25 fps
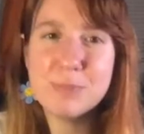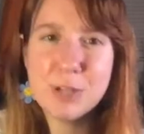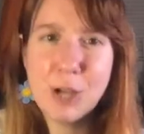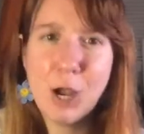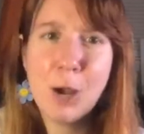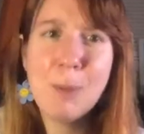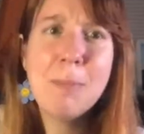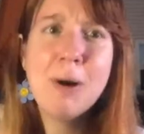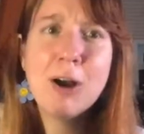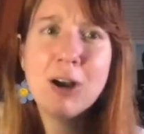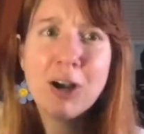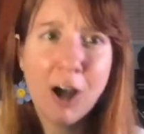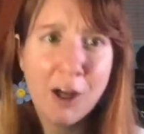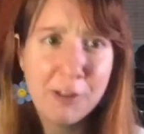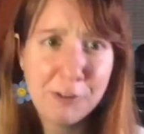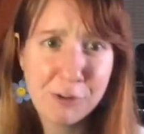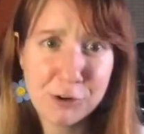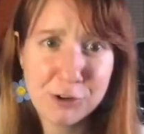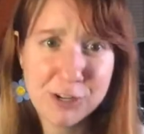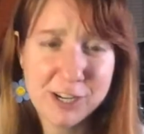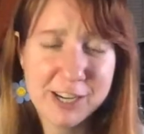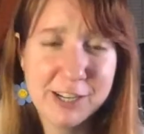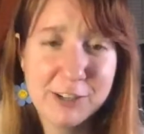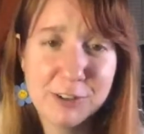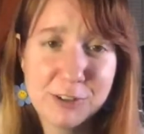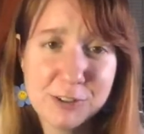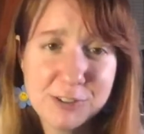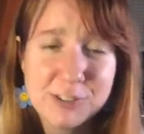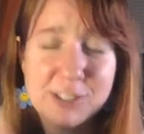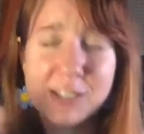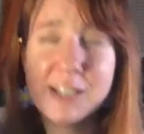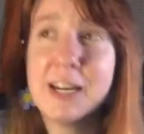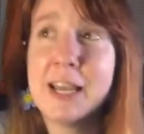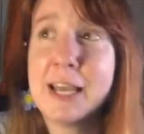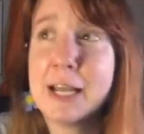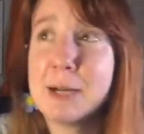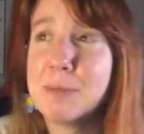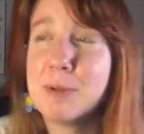Among other kills
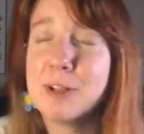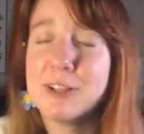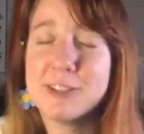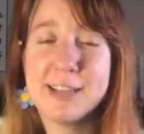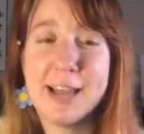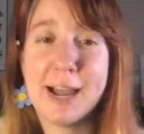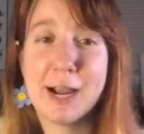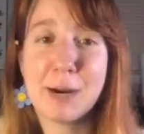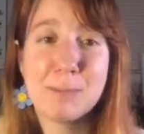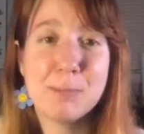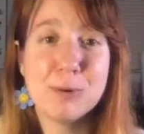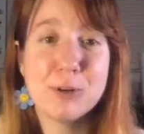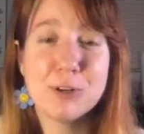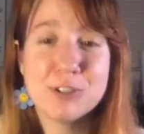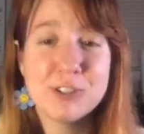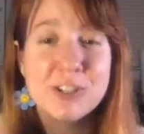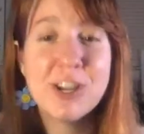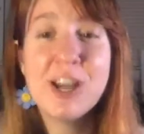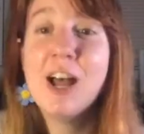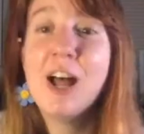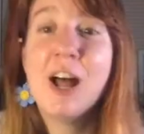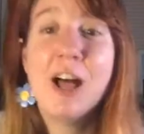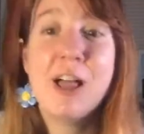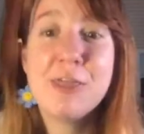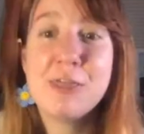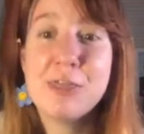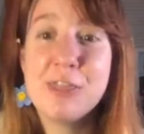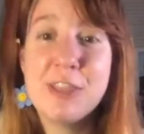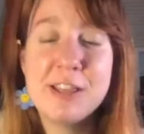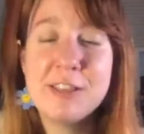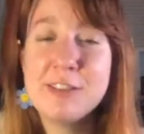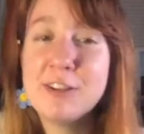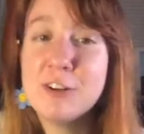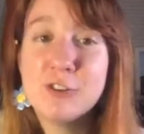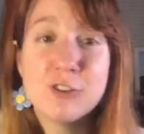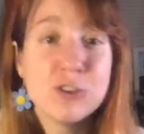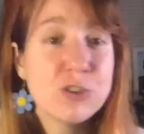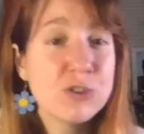in Animal Attack books,
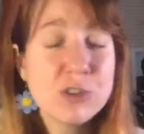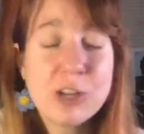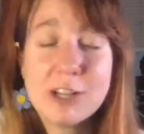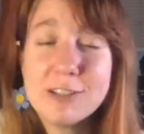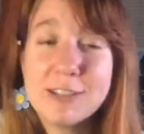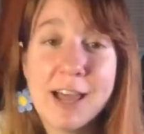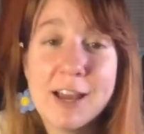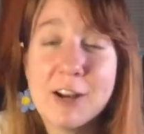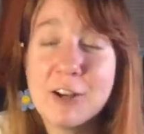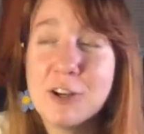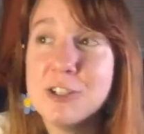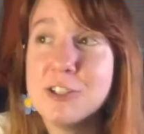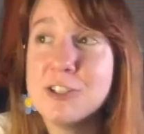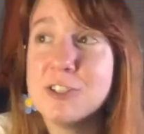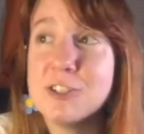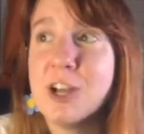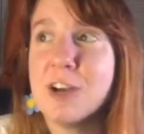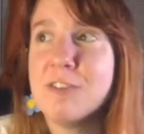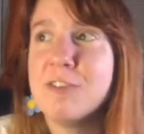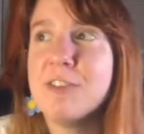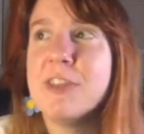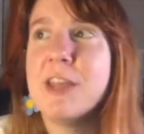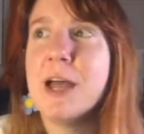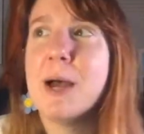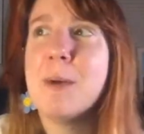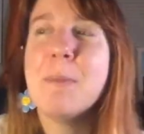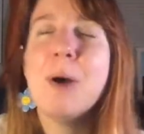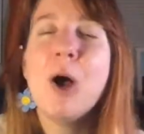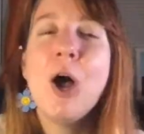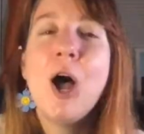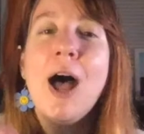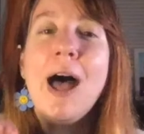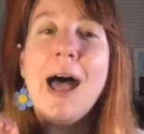there's a lot of good stuff in them.